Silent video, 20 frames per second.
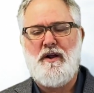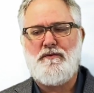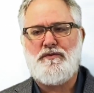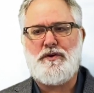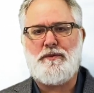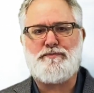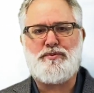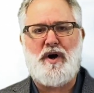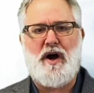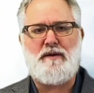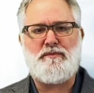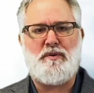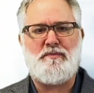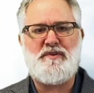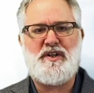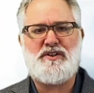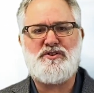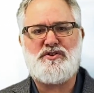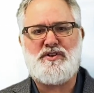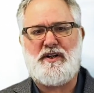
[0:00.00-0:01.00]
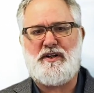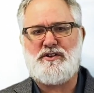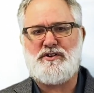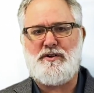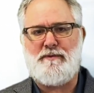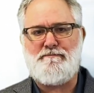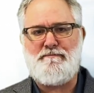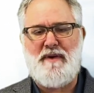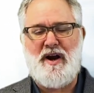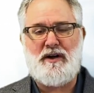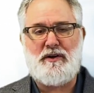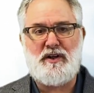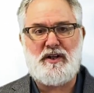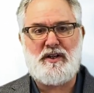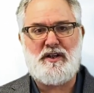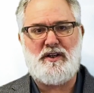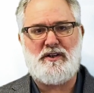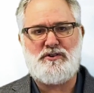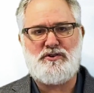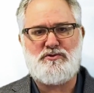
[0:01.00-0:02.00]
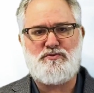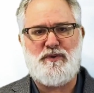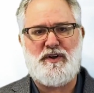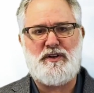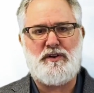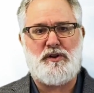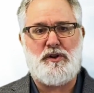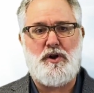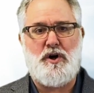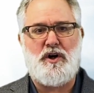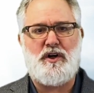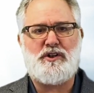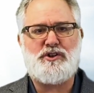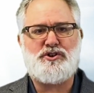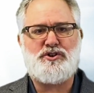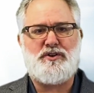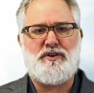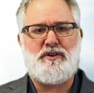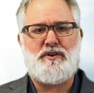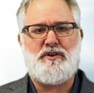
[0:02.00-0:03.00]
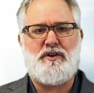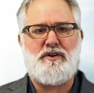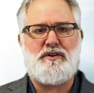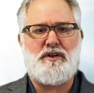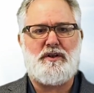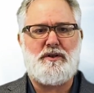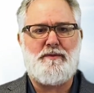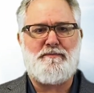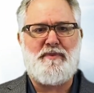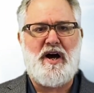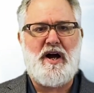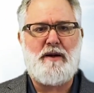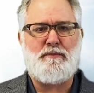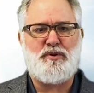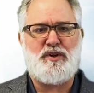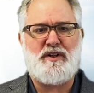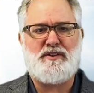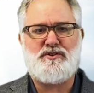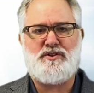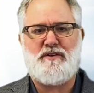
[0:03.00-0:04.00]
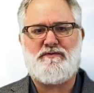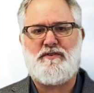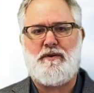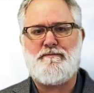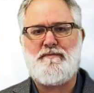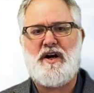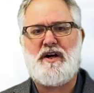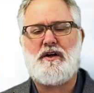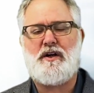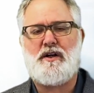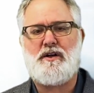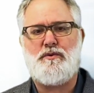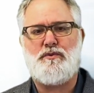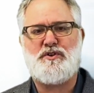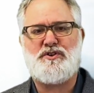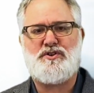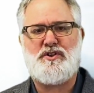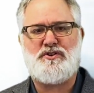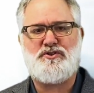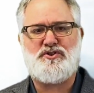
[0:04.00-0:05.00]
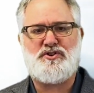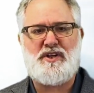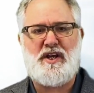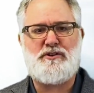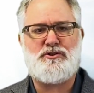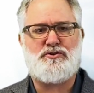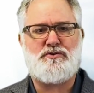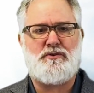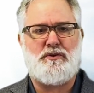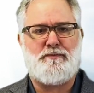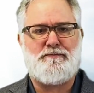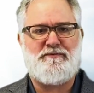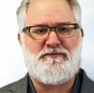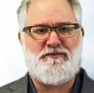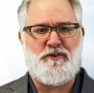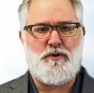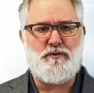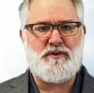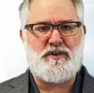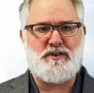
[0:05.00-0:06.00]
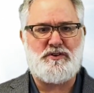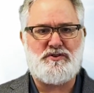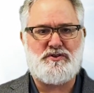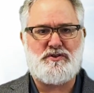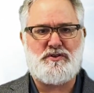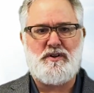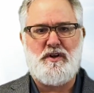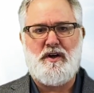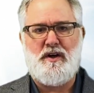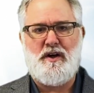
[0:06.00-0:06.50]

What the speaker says: The problem is that as Americans, we largely look at the Bible as if America was a central focus